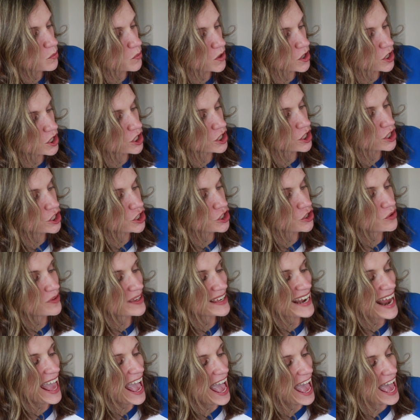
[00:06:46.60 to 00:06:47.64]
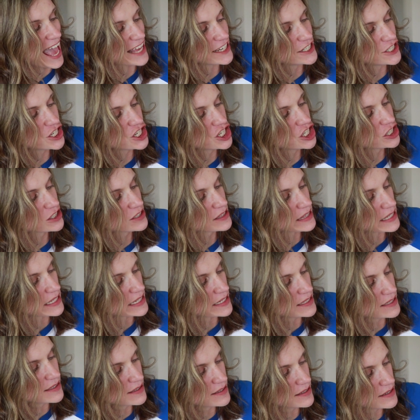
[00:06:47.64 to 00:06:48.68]
word you can add to your
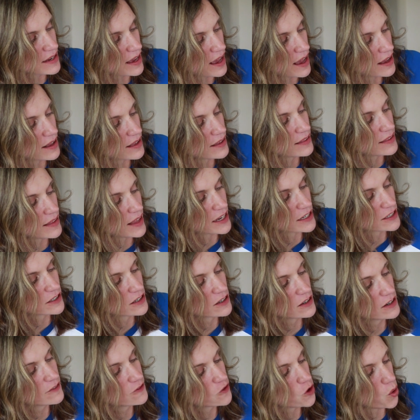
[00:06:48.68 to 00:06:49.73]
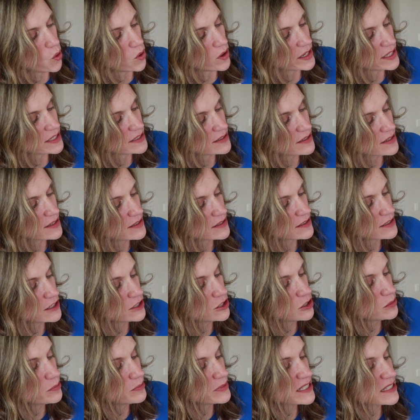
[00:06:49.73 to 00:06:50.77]
list. A collector of coins is a
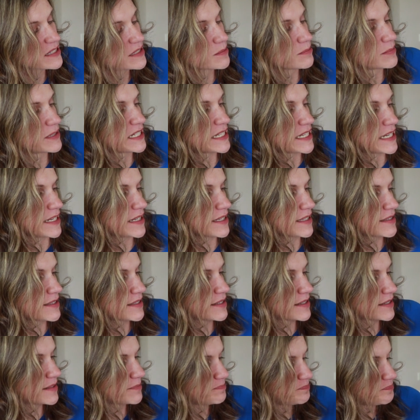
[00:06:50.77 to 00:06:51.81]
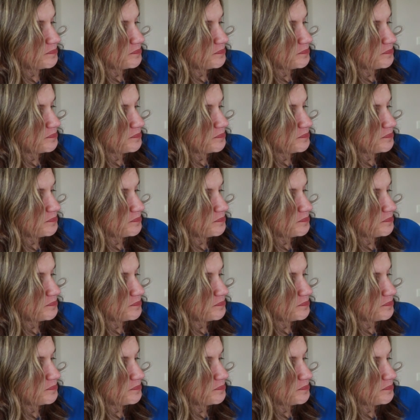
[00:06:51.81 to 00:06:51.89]
numismatist.